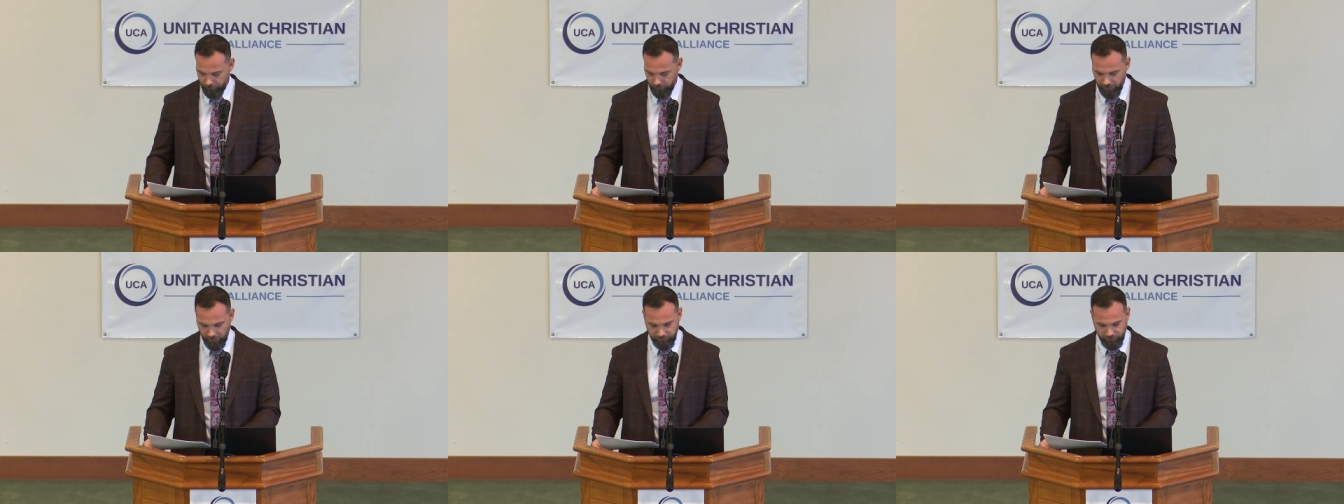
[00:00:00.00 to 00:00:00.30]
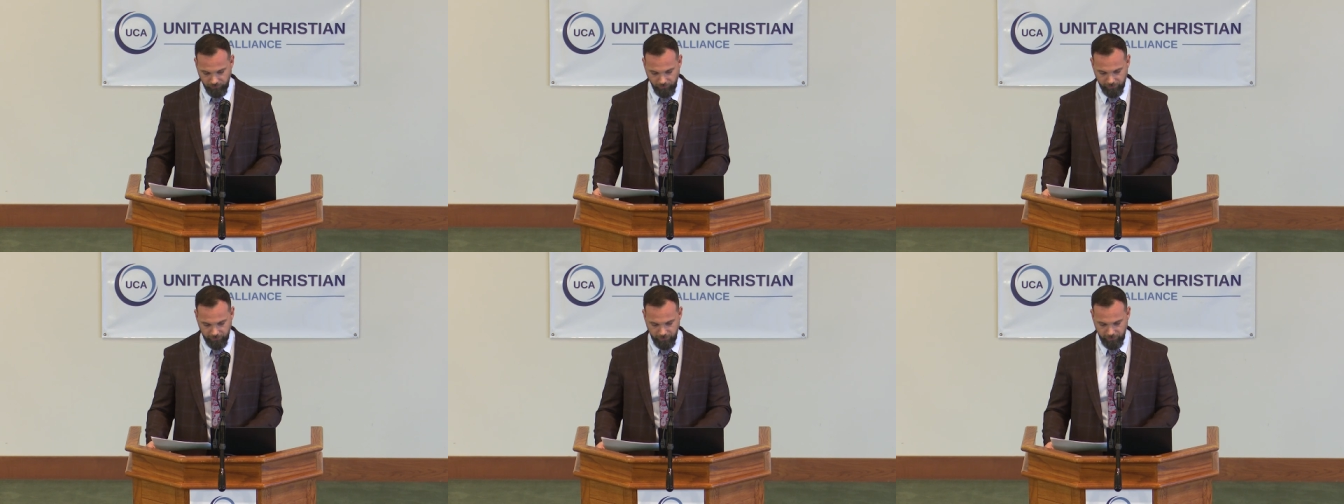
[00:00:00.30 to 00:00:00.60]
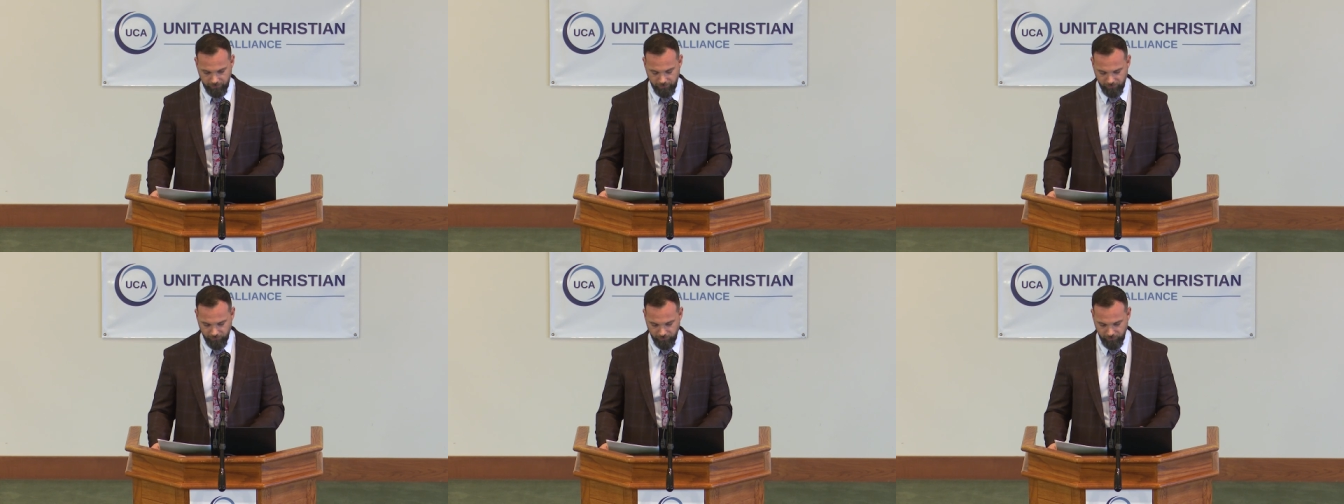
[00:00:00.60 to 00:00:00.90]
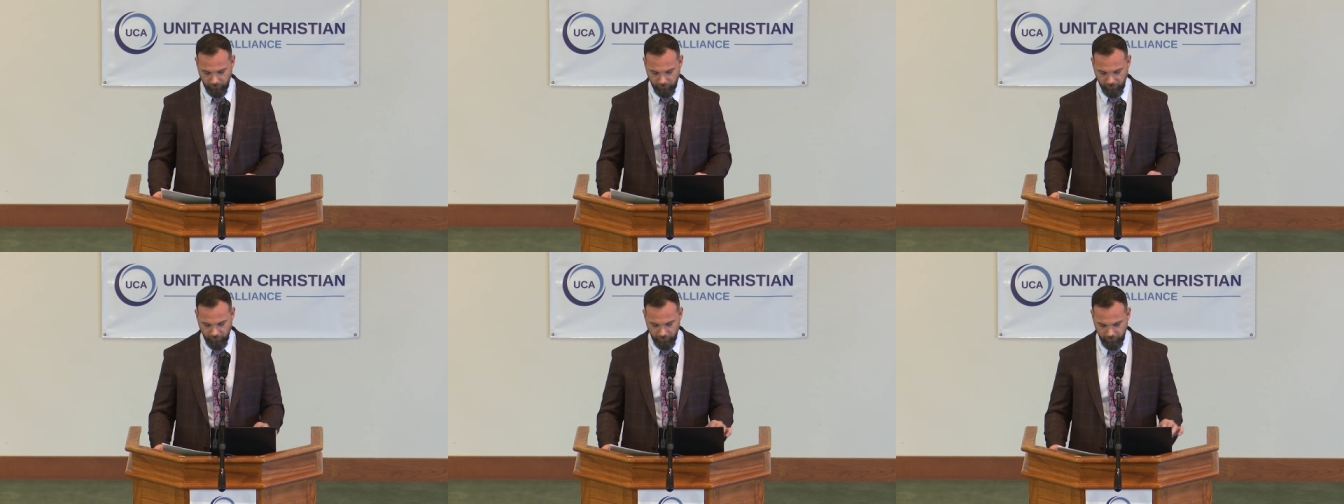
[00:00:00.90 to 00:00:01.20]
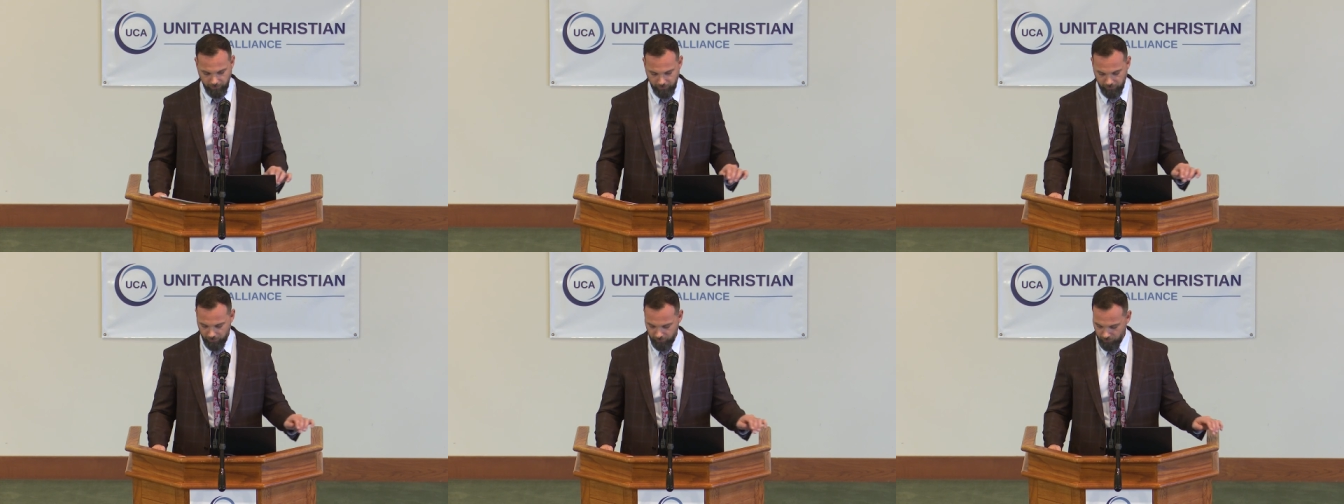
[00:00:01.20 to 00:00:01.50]
Well, let's look at some of
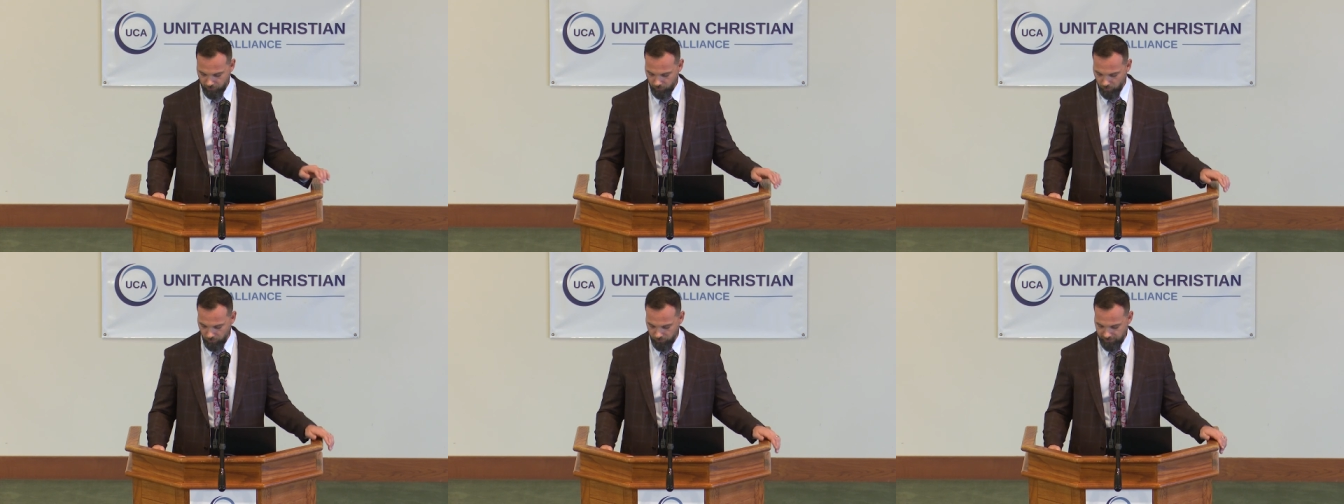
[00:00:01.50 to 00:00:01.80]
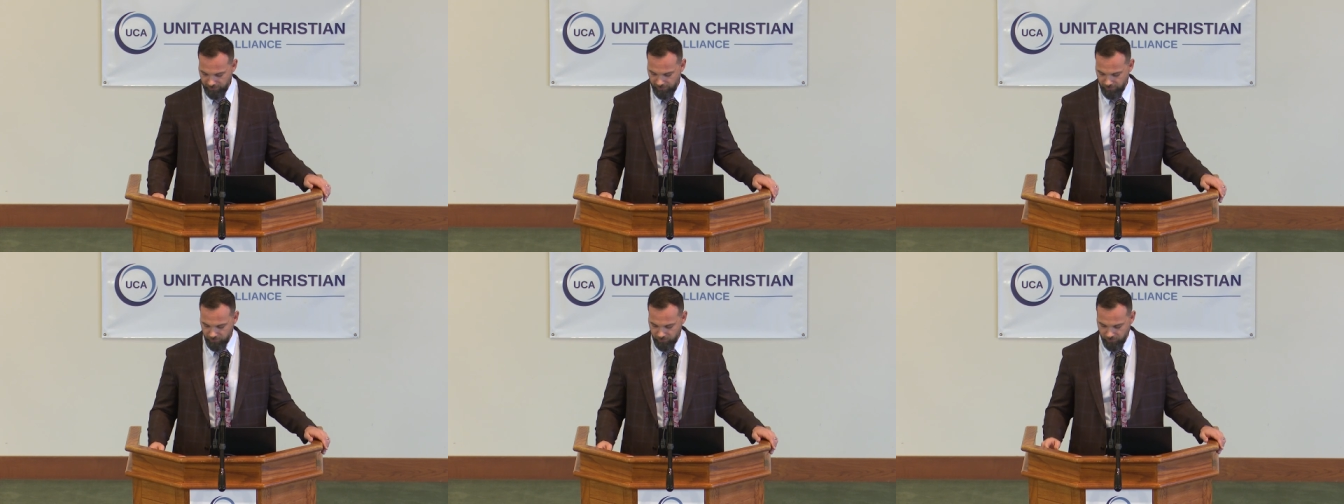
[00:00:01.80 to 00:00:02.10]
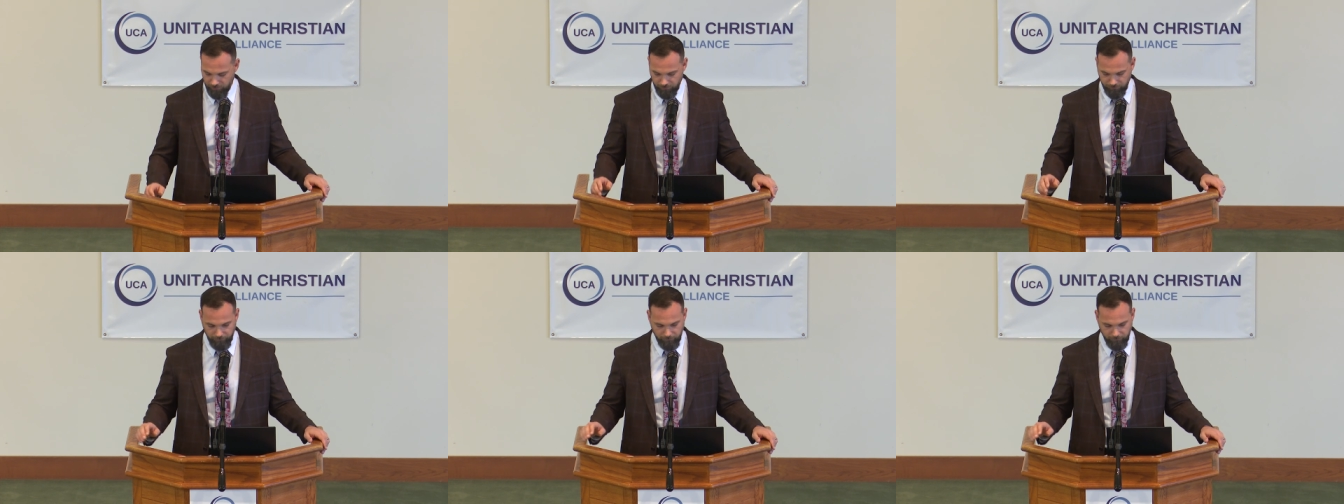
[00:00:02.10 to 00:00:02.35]
the quotations